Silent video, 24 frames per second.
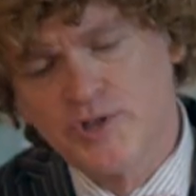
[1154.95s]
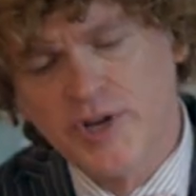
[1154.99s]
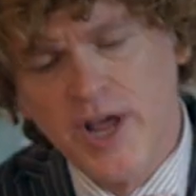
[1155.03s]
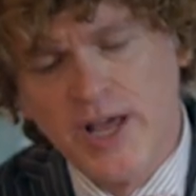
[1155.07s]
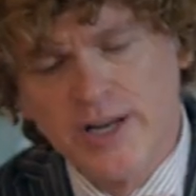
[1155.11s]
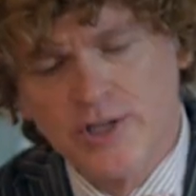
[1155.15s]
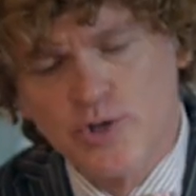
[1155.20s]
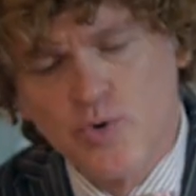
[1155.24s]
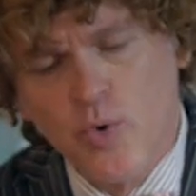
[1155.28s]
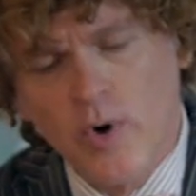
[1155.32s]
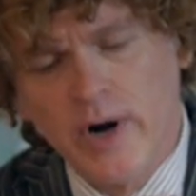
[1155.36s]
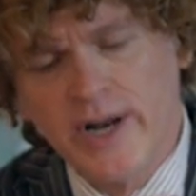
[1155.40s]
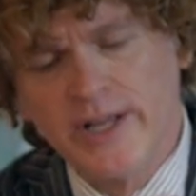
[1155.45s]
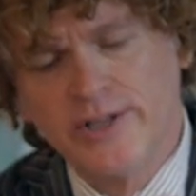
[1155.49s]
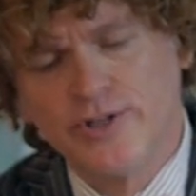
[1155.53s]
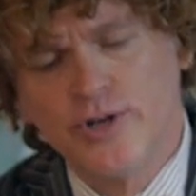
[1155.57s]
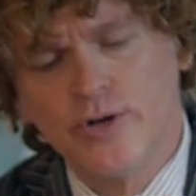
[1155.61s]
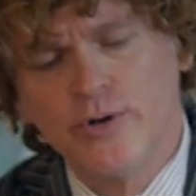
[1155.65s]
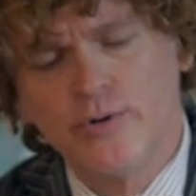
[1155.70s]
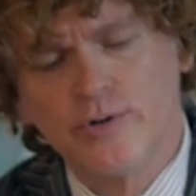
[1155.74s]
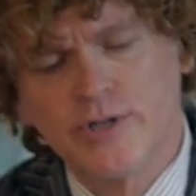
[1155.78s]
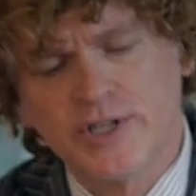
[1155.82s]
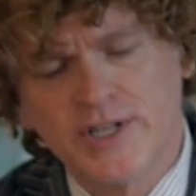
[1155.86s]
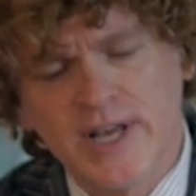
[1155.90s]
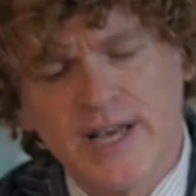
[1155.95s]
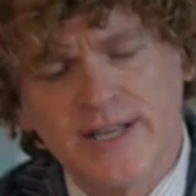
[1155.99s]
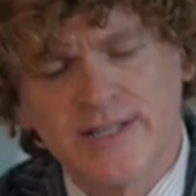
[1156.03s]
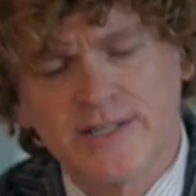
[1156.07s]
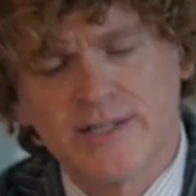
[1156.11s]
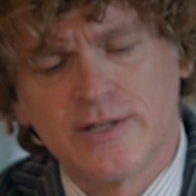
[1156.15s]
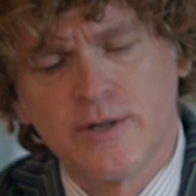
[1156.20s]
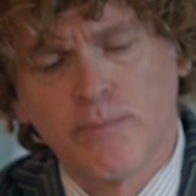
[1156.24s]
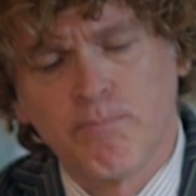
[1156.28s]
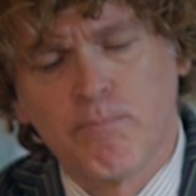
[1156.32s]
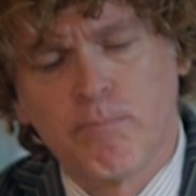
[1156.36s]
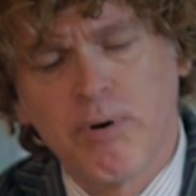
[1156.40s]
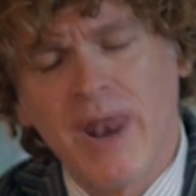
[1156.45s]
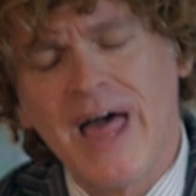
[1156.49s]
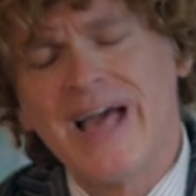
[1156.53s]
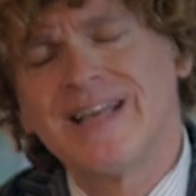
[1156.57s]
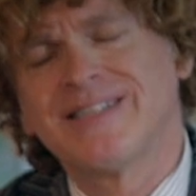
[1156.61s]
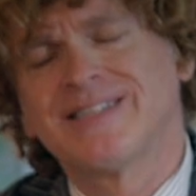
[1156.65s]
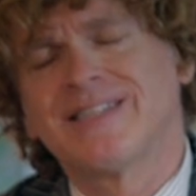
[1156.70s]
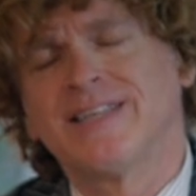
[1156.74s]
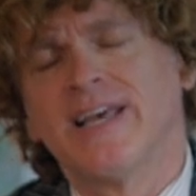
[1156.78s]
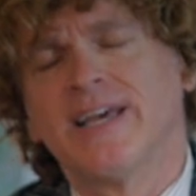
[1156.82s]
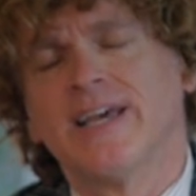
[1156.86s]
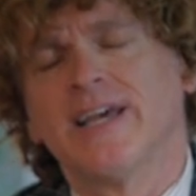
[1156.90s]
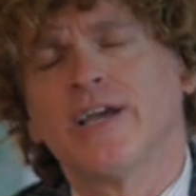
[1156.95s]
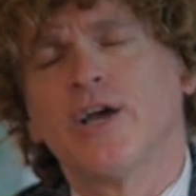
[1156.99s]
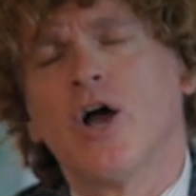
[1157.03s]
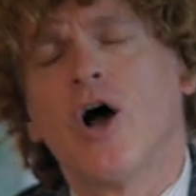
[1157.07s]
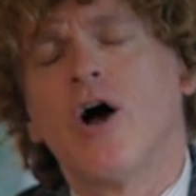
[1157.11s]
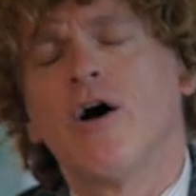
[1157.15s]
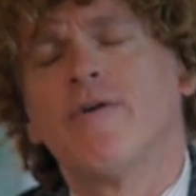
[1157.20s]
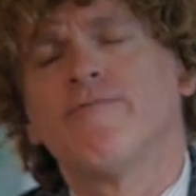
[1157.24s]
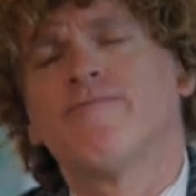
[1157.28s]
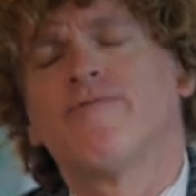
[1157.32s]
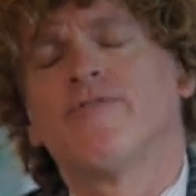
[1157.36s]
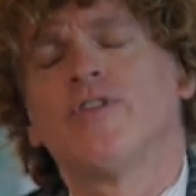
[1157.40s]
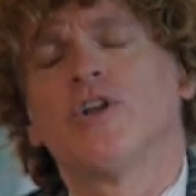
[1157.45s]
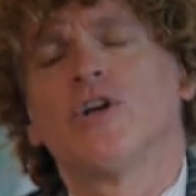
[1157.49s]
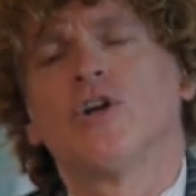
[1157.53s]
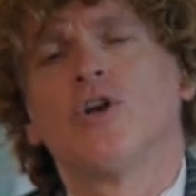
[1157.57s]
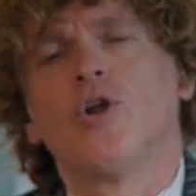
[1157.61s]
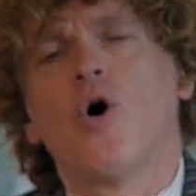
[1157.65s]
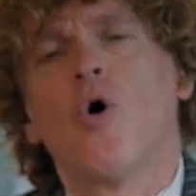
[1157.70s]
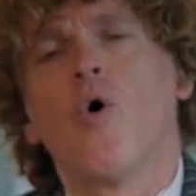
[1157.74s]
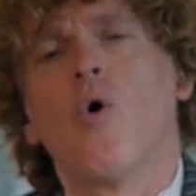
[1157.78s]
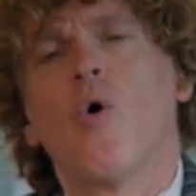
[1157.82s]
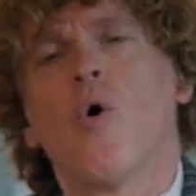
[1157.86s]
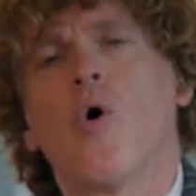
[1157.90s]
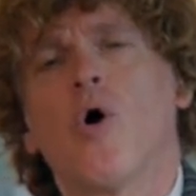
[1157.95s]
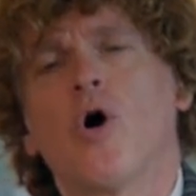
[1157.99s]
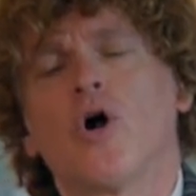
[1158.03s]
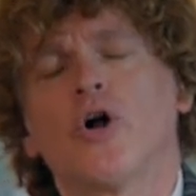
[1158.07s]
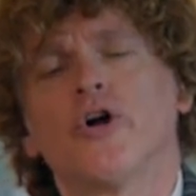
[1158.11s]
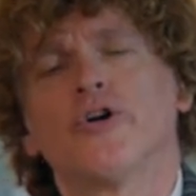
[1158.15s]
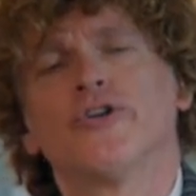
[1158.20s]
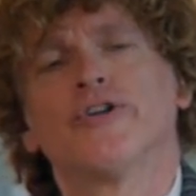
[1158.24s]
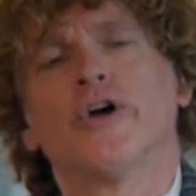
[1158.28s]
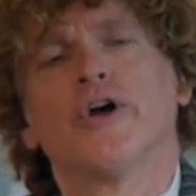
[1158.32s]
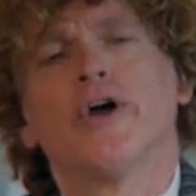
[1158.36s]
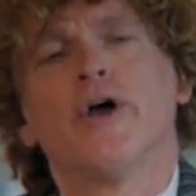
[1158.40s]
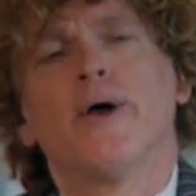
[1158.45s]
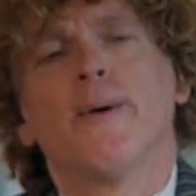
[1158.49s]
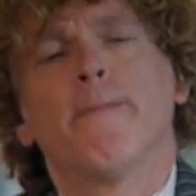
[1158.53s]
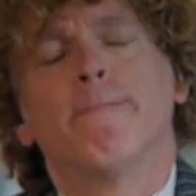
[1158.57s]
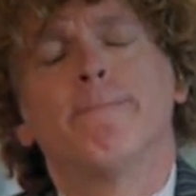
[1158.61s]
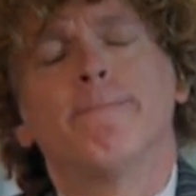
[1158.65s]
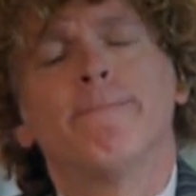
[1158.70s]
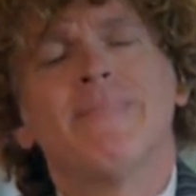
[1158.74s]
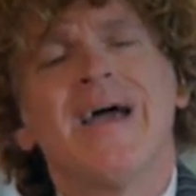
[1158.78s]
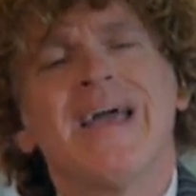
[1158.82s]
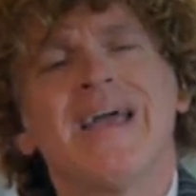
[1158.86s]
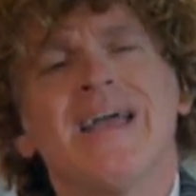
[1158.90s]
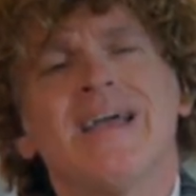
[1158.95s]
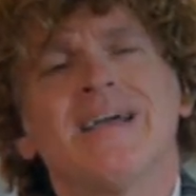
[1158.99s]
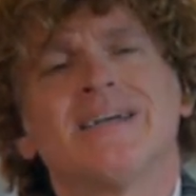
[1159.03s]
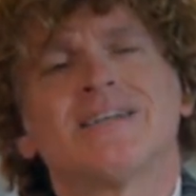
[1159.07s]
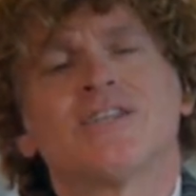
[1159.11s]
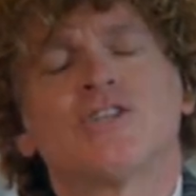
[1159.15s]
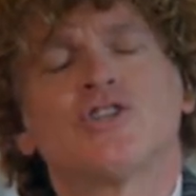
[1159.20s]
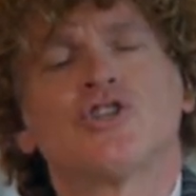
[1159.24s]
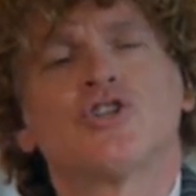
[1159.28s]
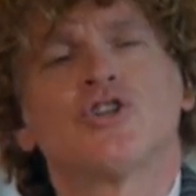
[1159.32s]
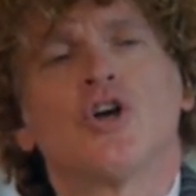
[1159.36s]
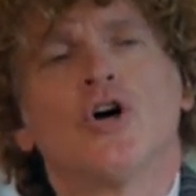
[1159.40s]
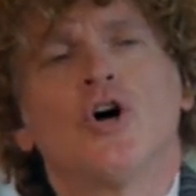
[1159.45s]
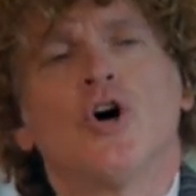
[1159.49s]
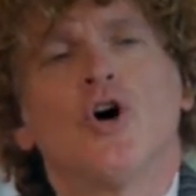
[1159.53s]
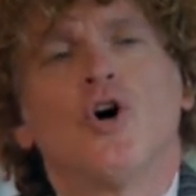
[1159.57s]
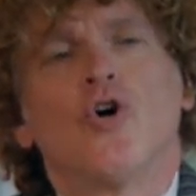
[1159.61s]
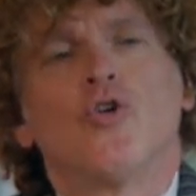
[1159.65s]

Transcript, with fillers: 10 22 says the blessing of the Lord makes